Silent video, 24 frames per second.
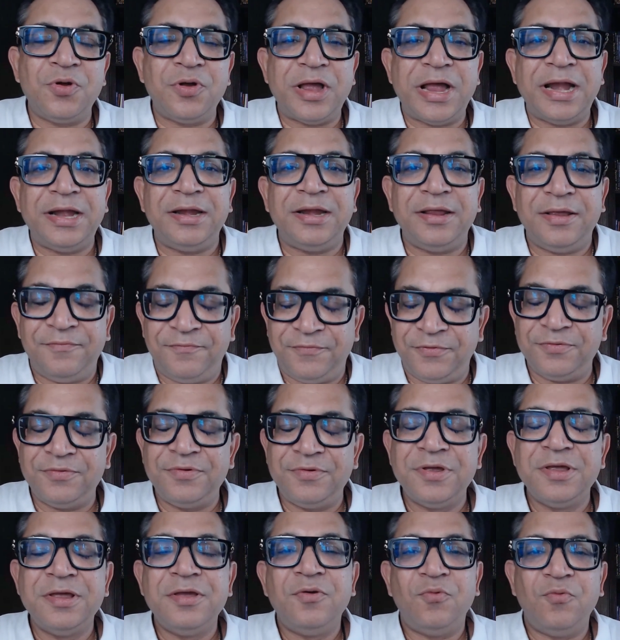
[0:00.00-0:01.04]
And if you
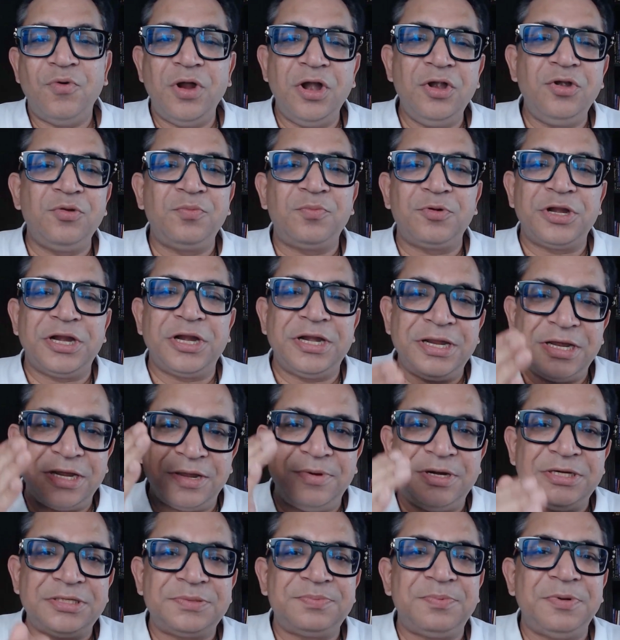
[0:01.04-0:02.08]
want to put any
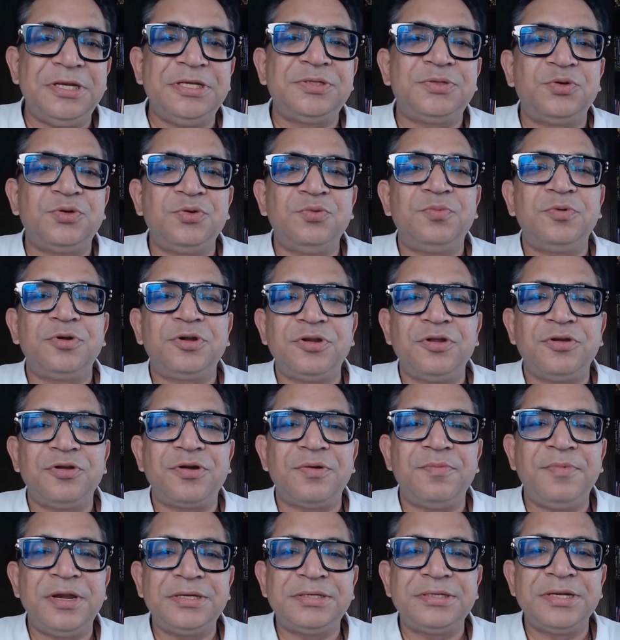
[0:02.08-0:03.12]
comments, please do put your
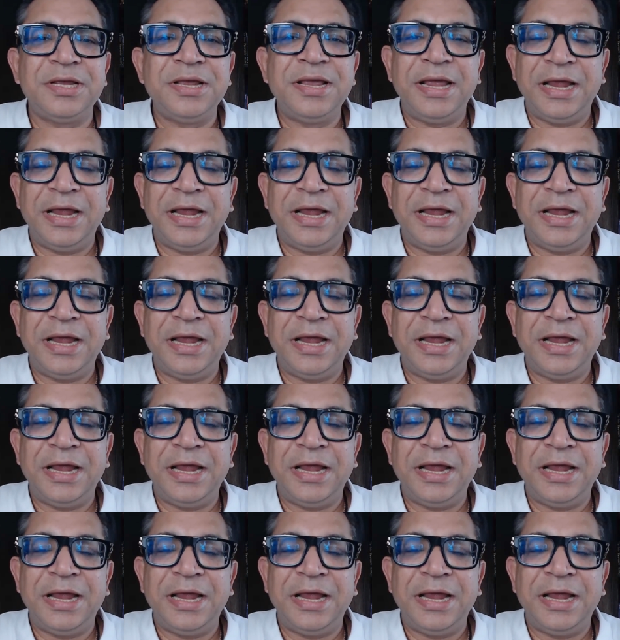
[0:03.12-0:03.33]
comments,